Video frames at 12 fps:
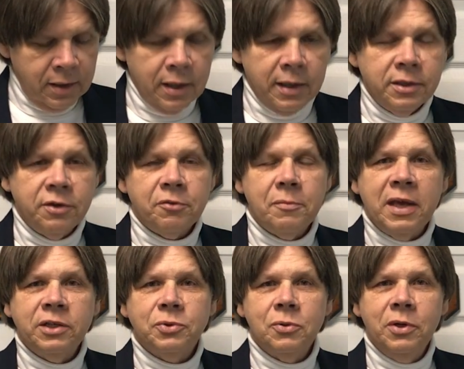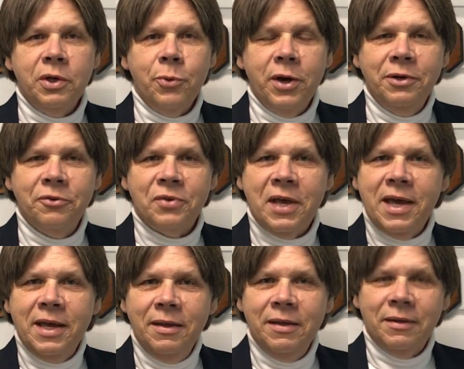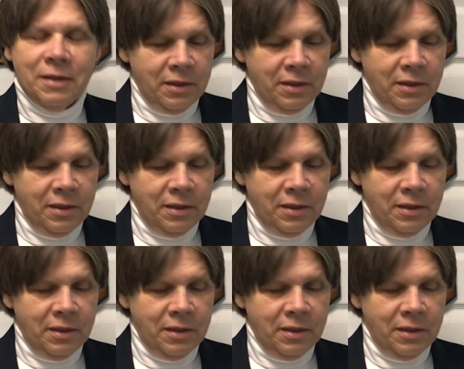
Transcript: And just to make sure you understand,